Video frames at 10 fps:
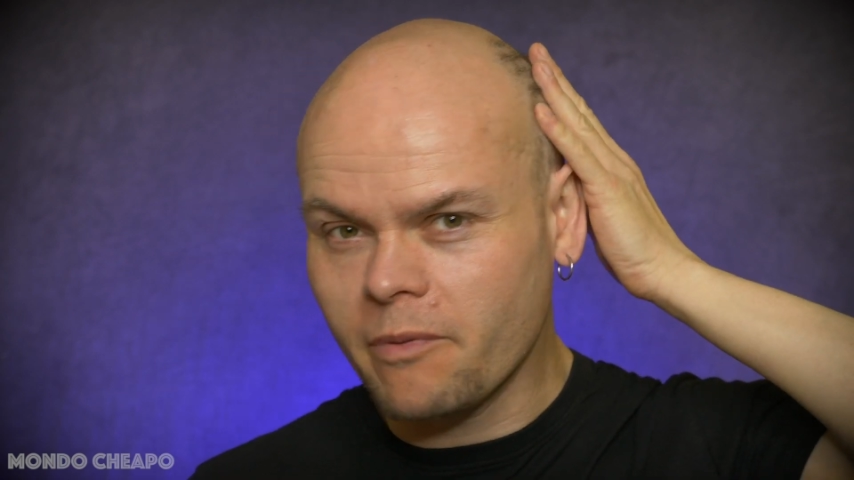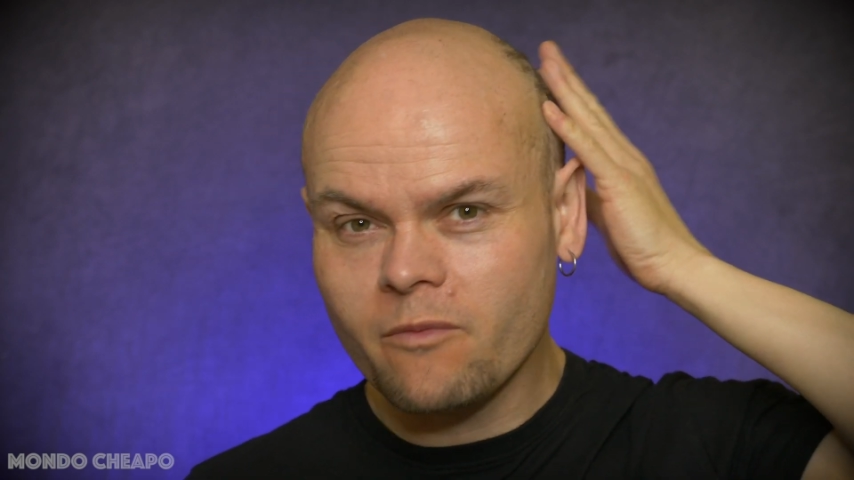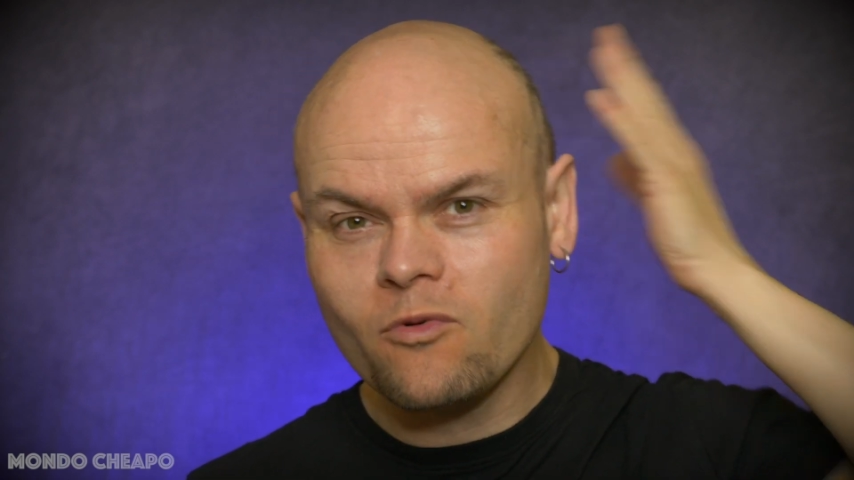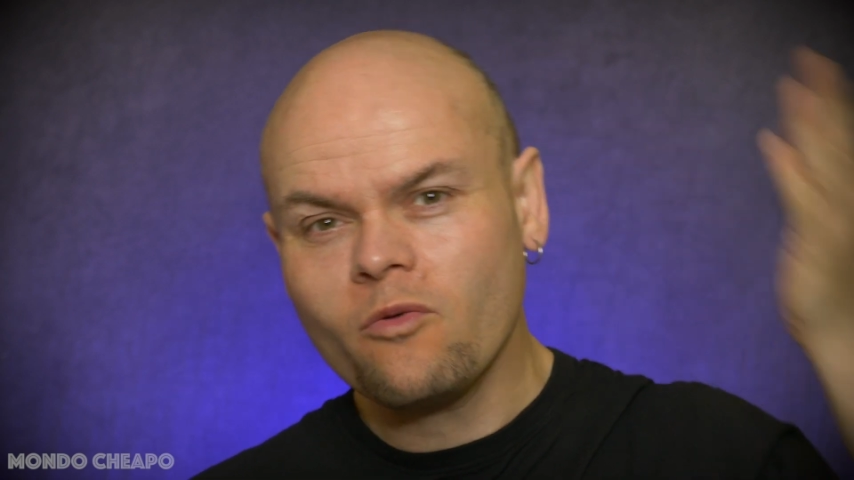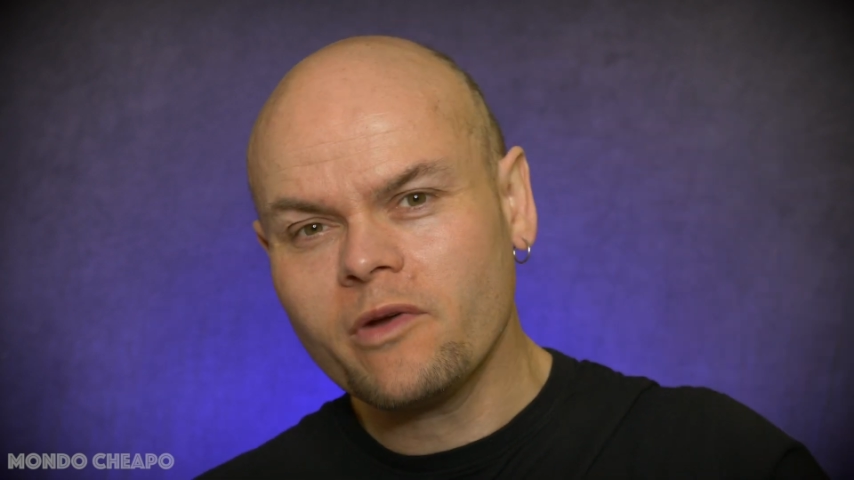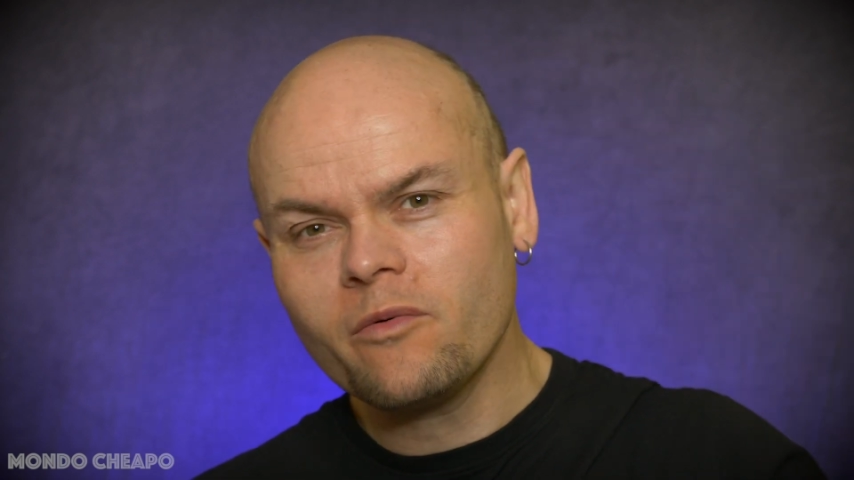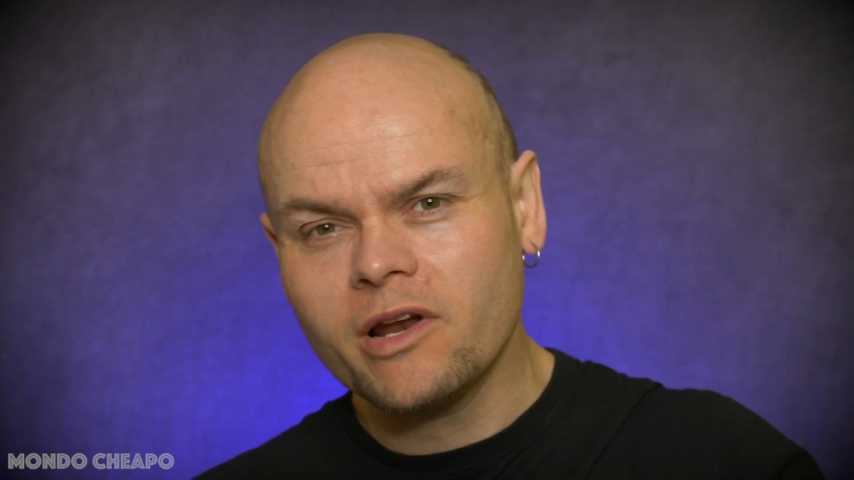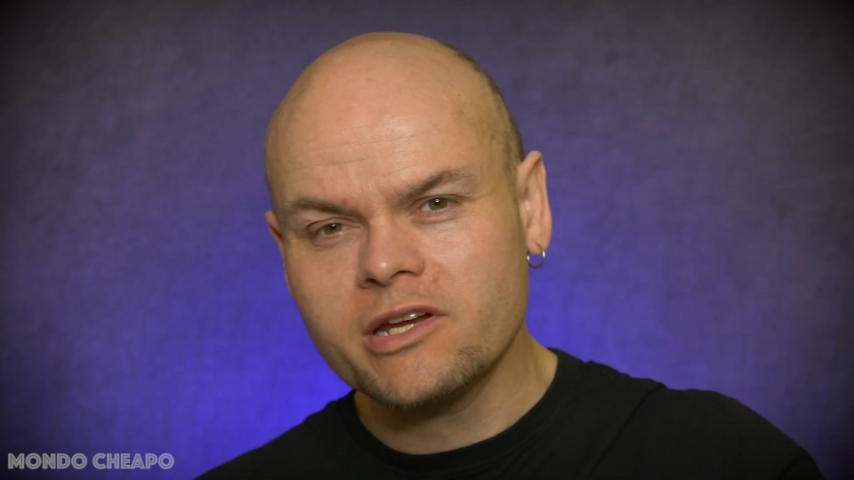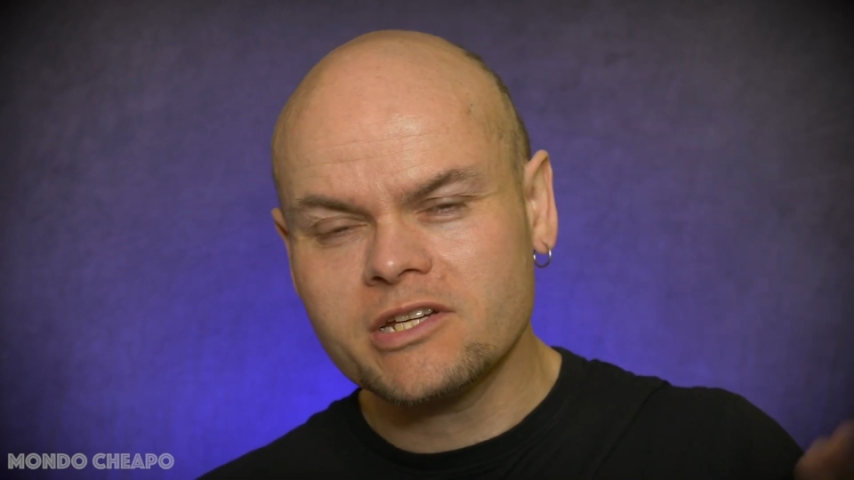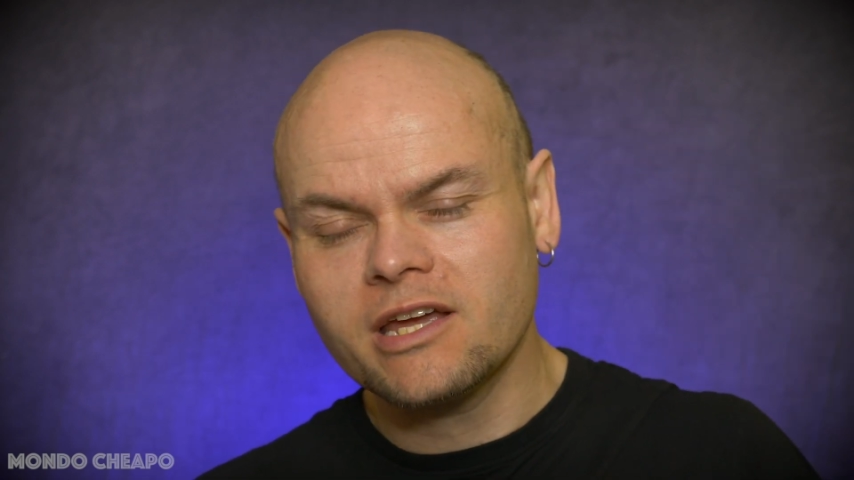but normally
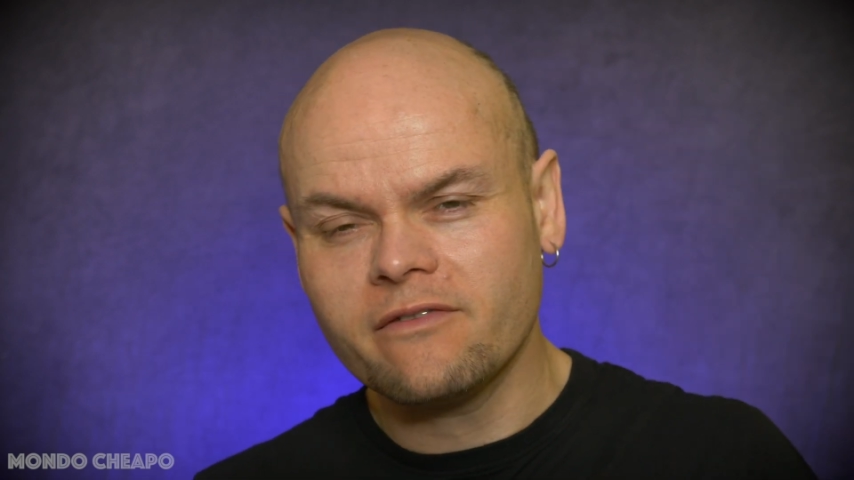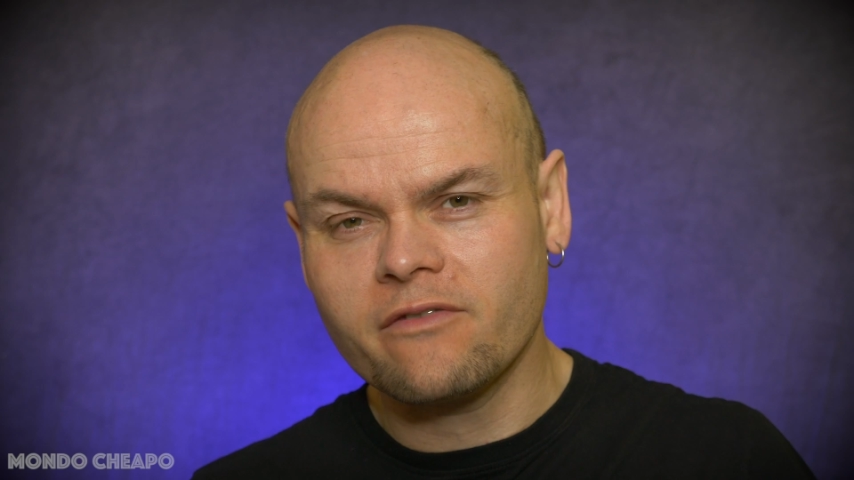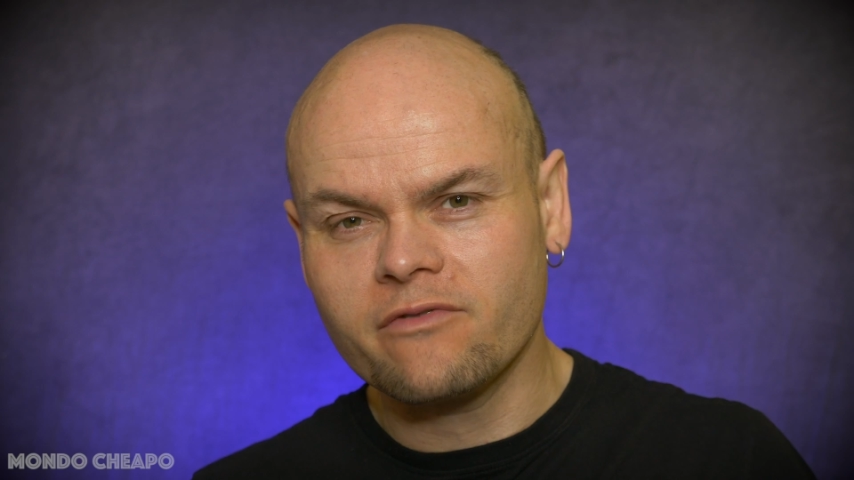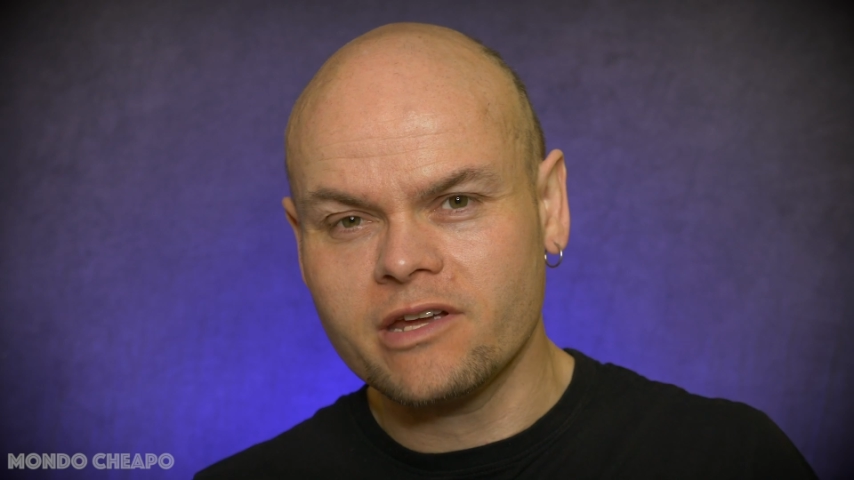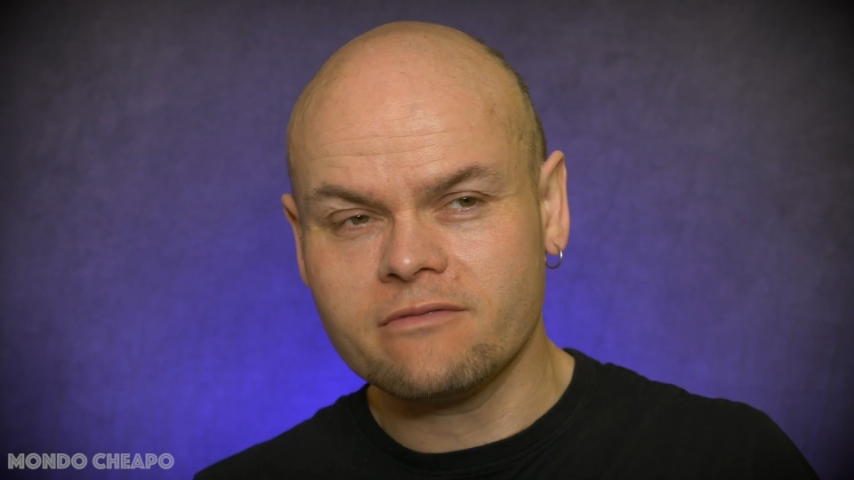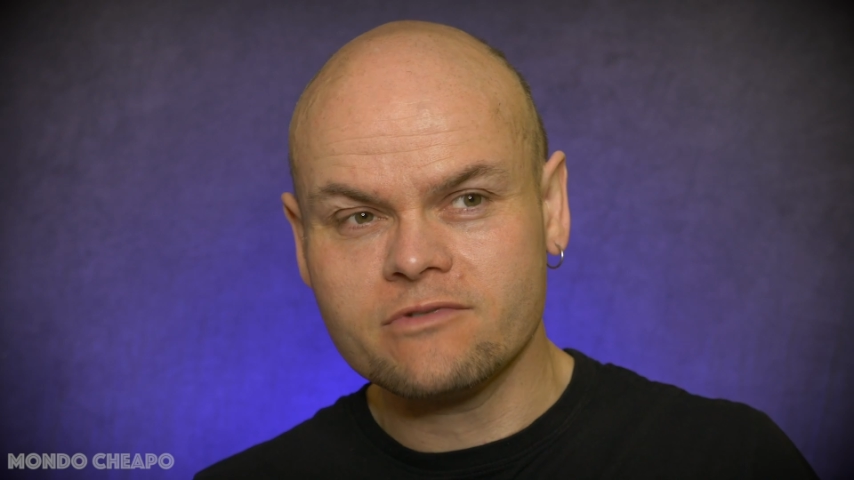when I shave every